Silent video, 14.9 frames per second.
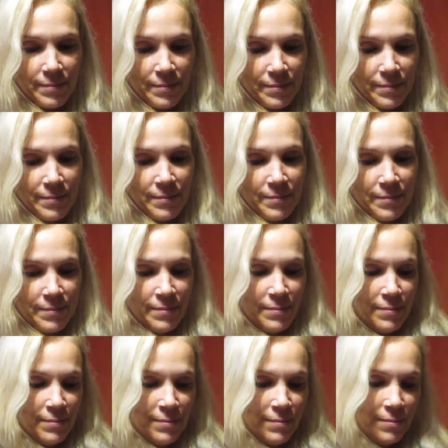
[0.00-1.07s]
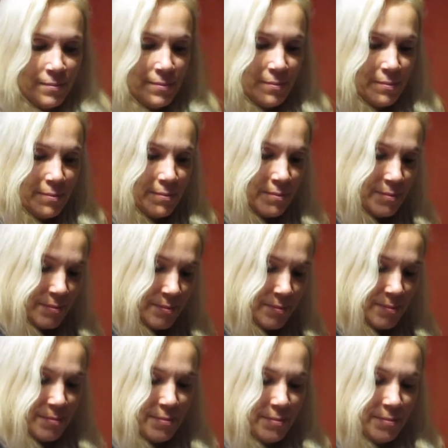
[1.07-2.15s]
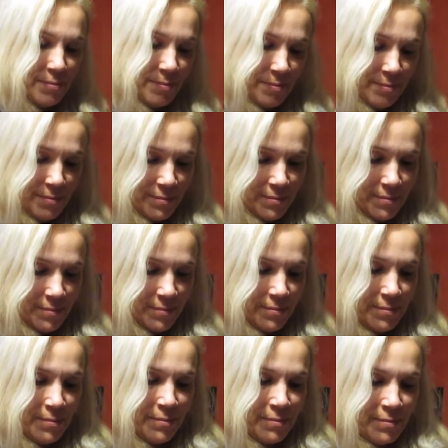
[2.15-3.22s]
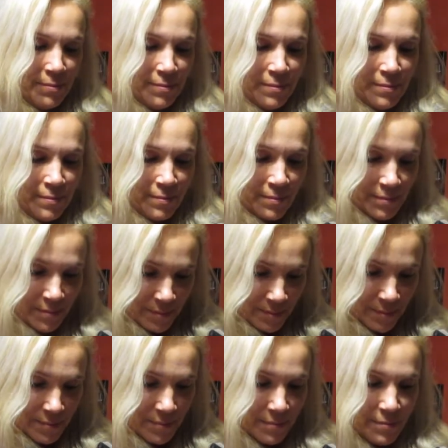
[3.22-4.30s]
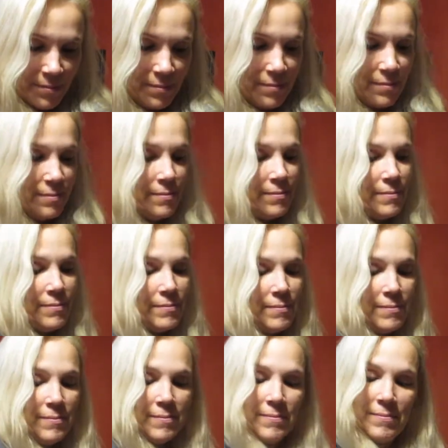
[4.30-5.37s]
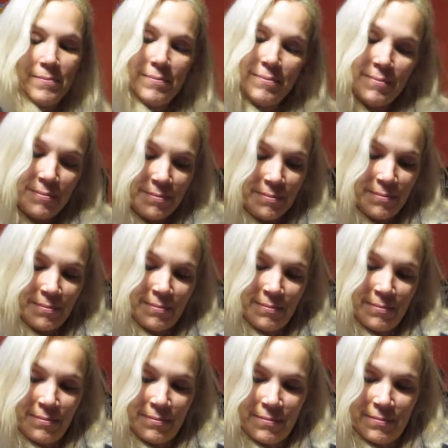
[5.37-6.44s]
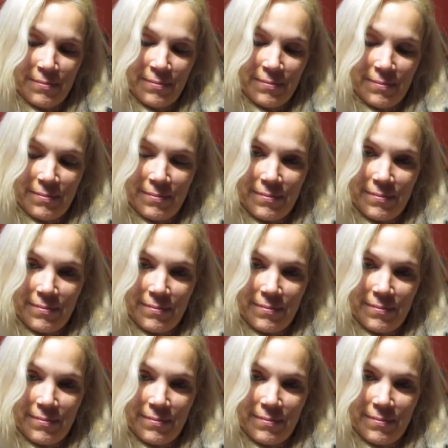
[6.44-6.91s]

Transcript: No one is speaking in this clip.